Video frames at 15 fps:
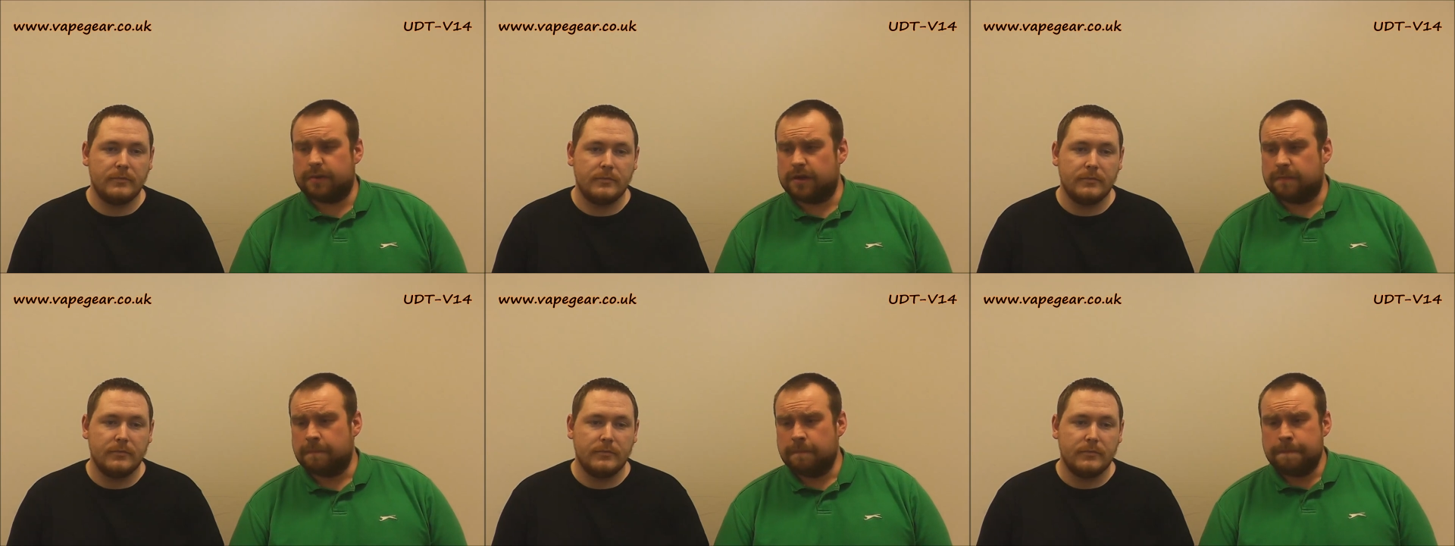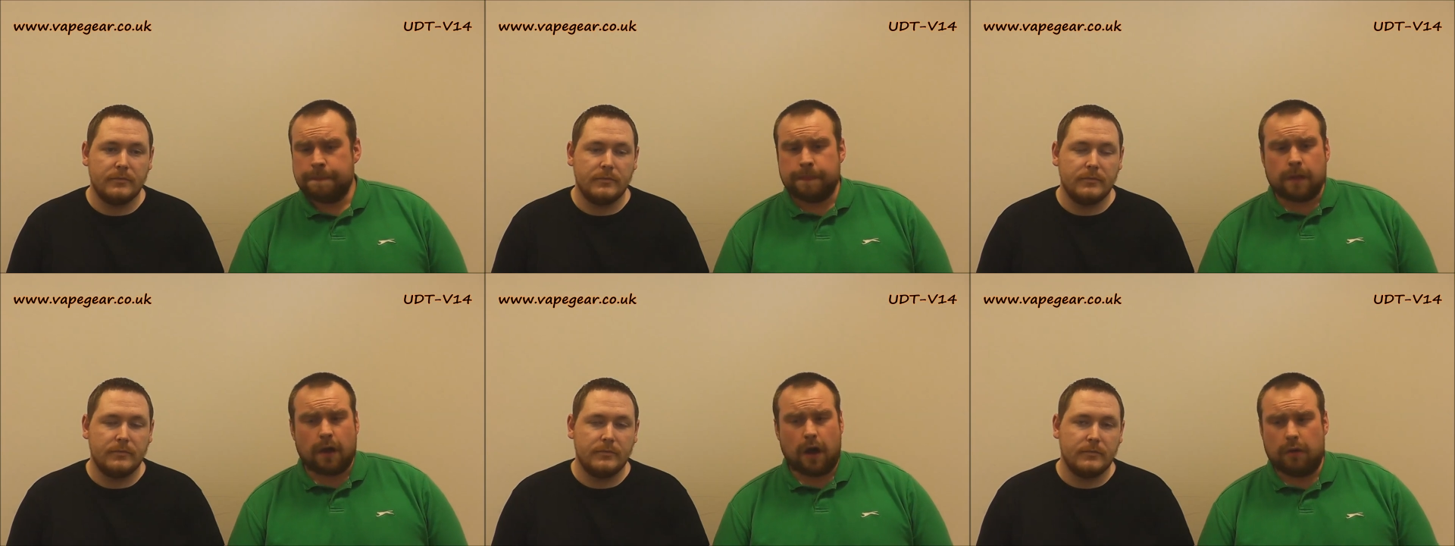Speaker 1: I mean,
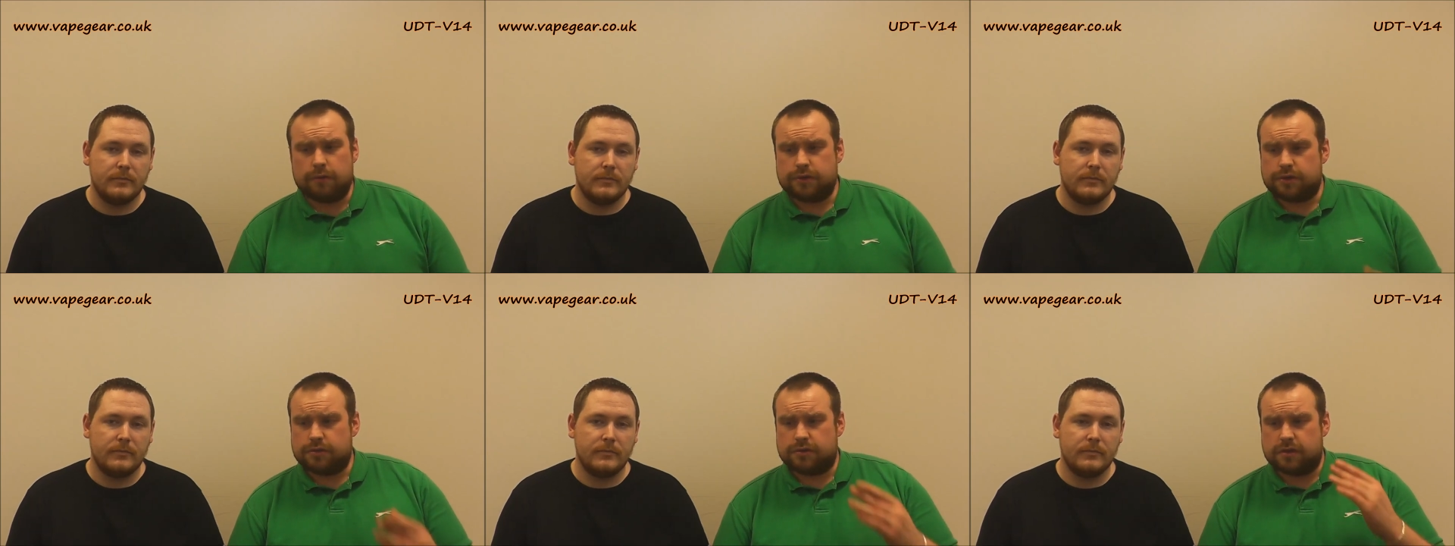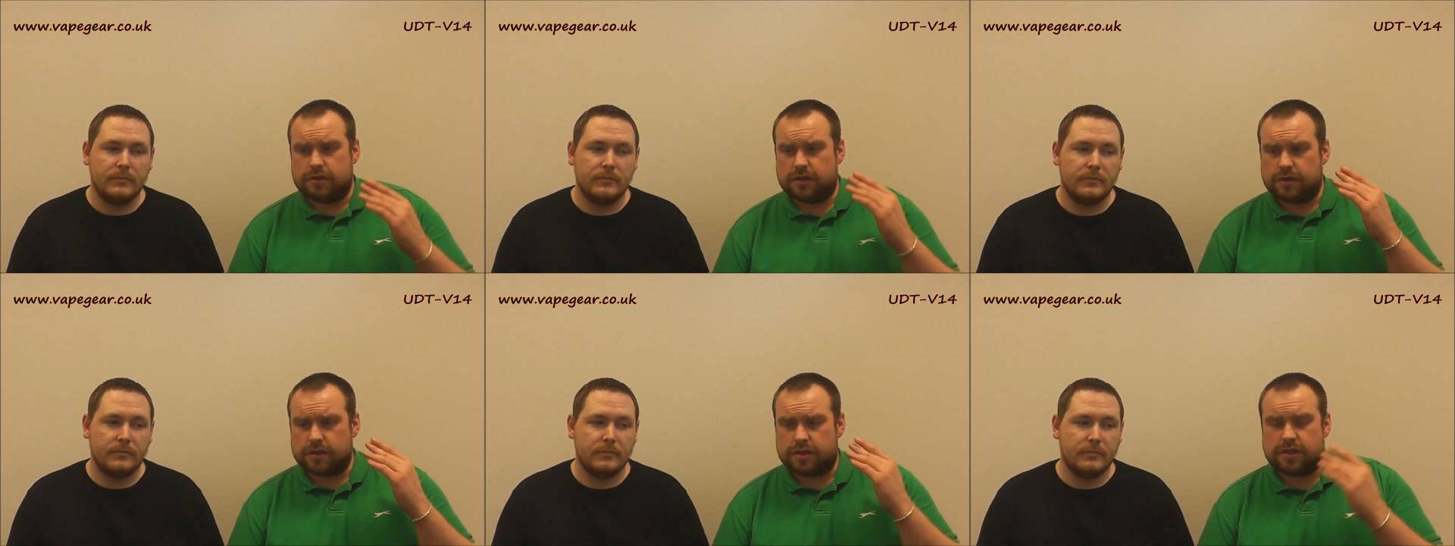I was using
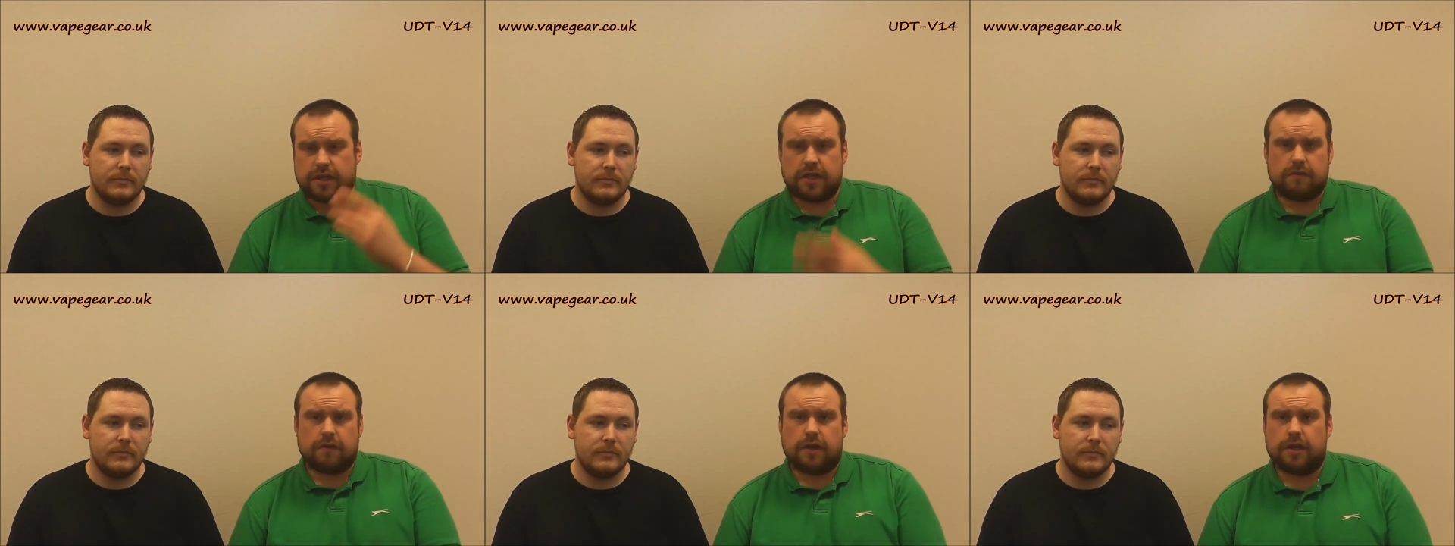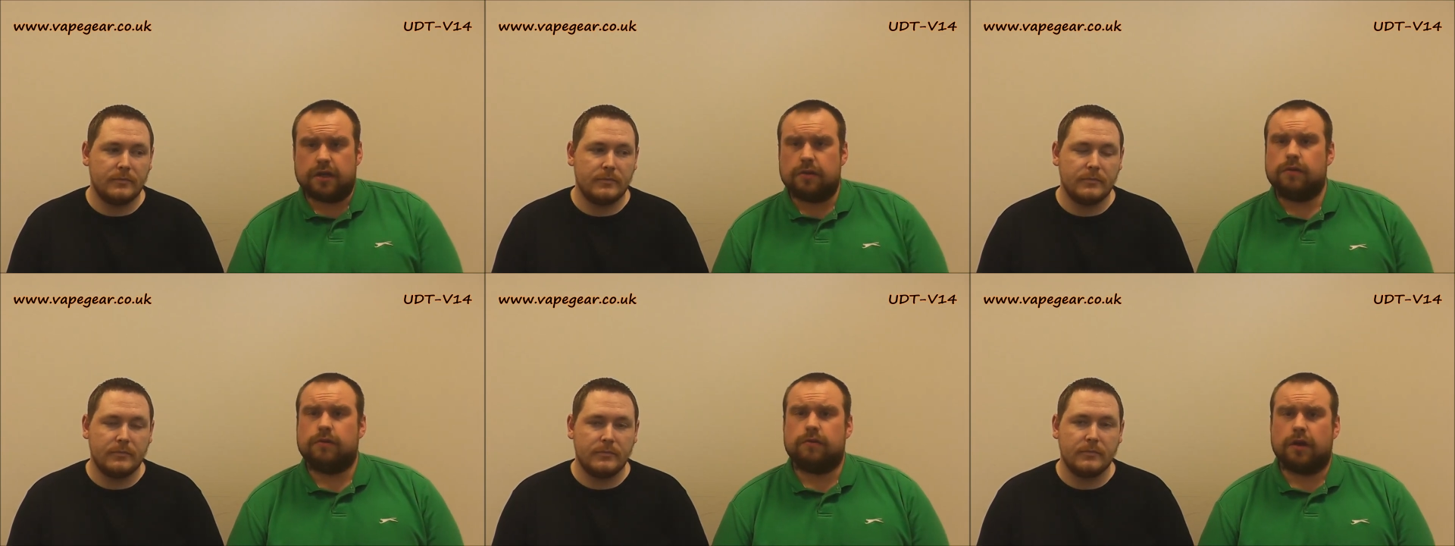the Stingray
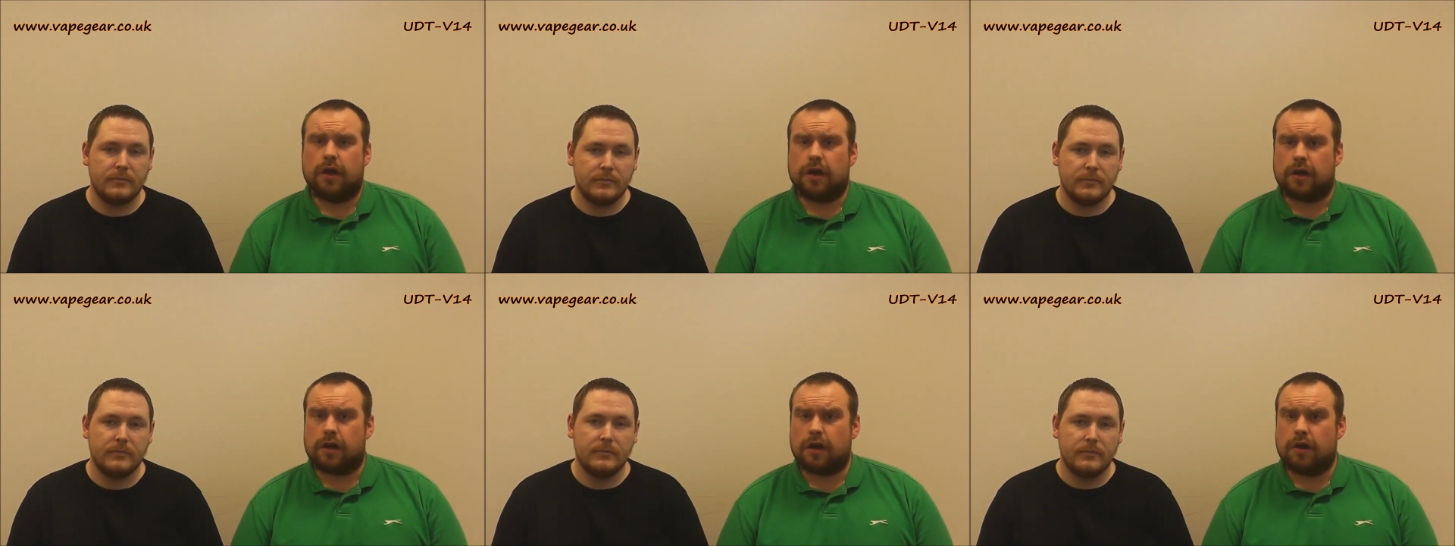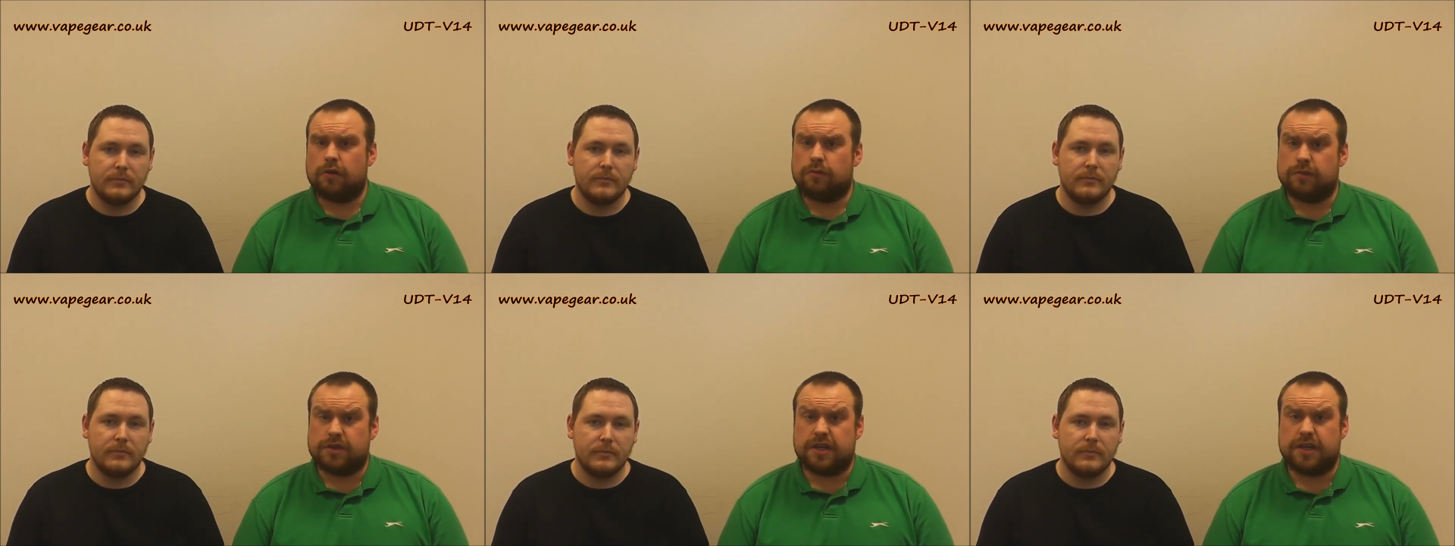uh,
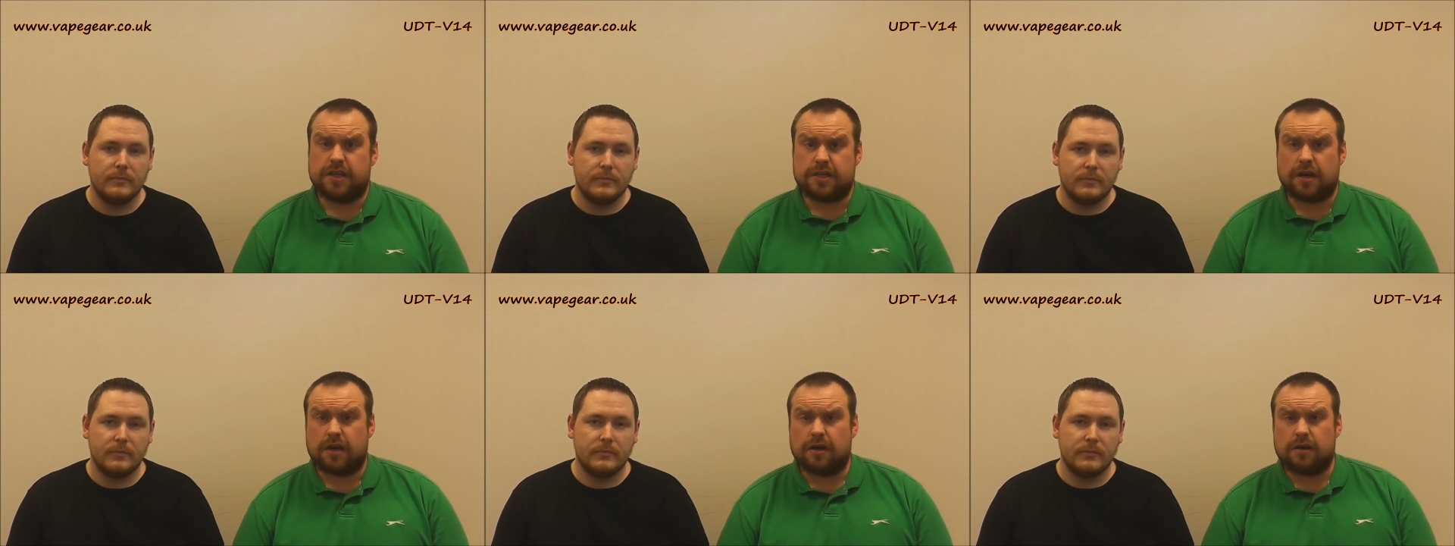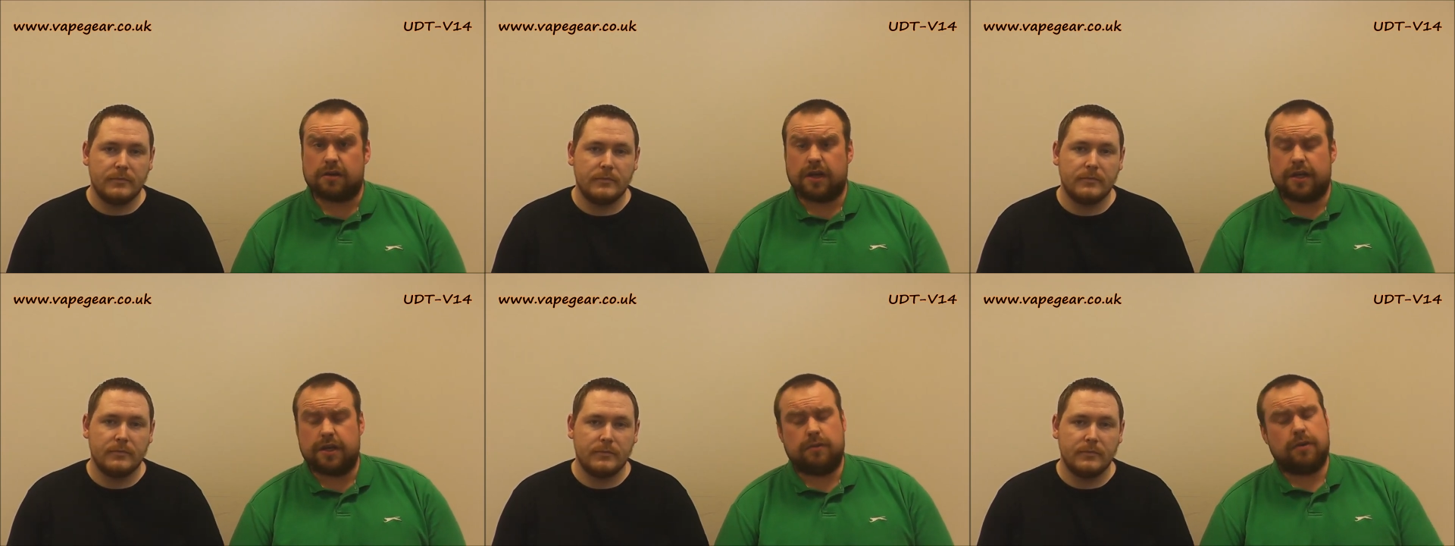clone which hits hard
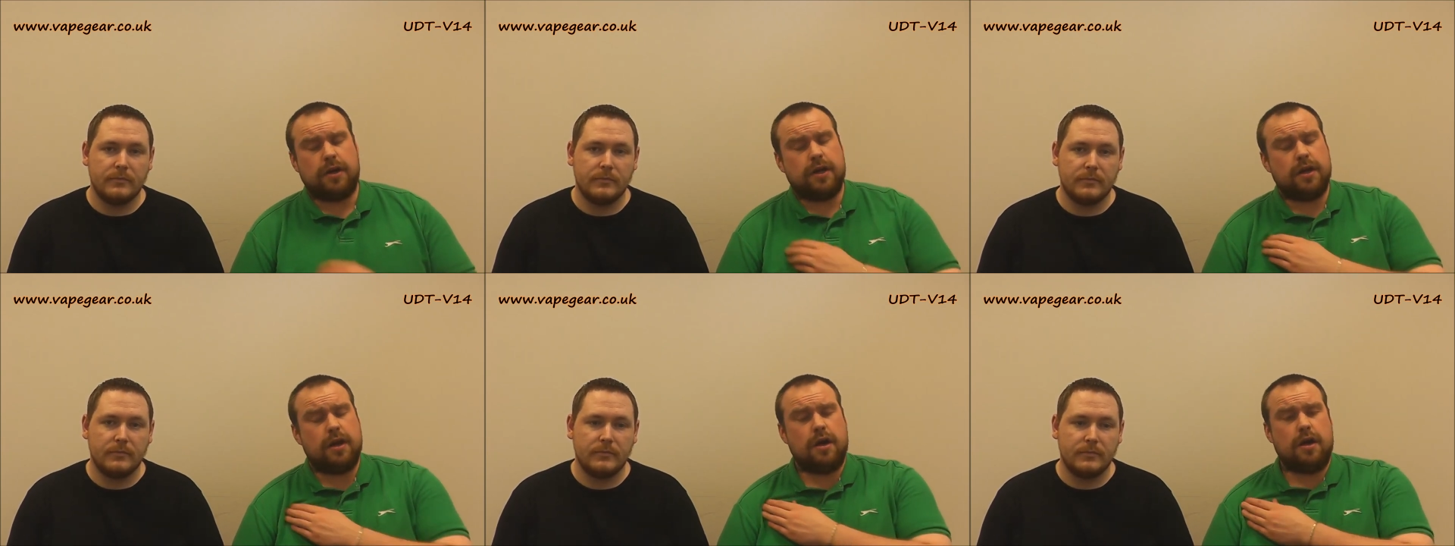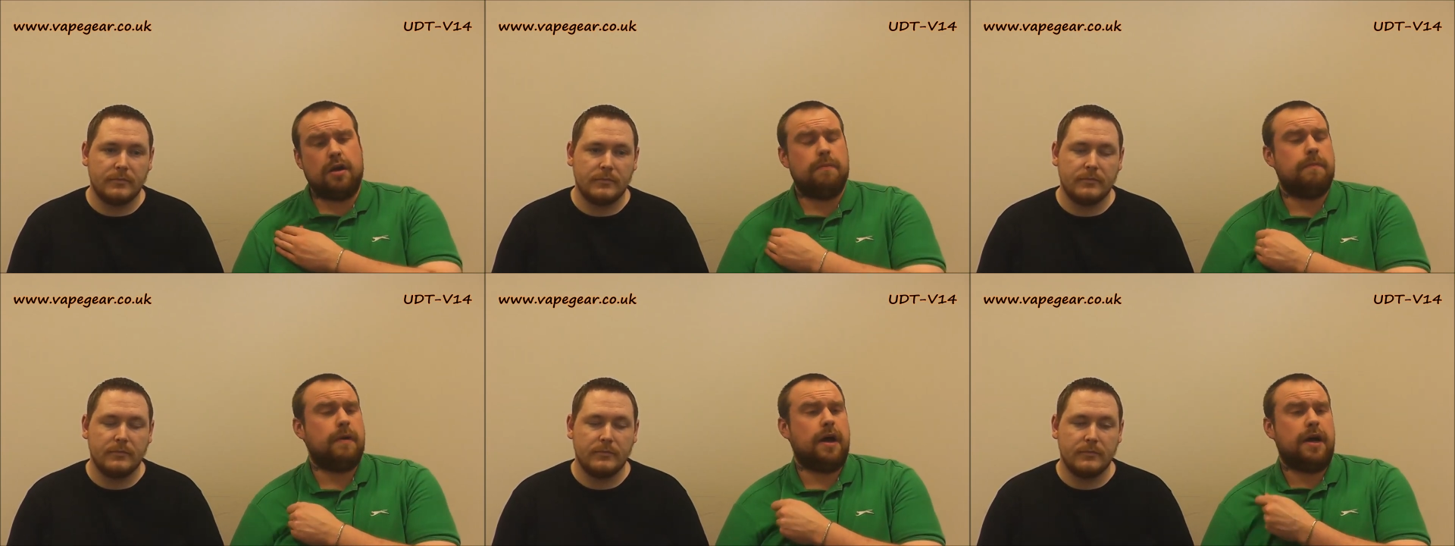anyway um,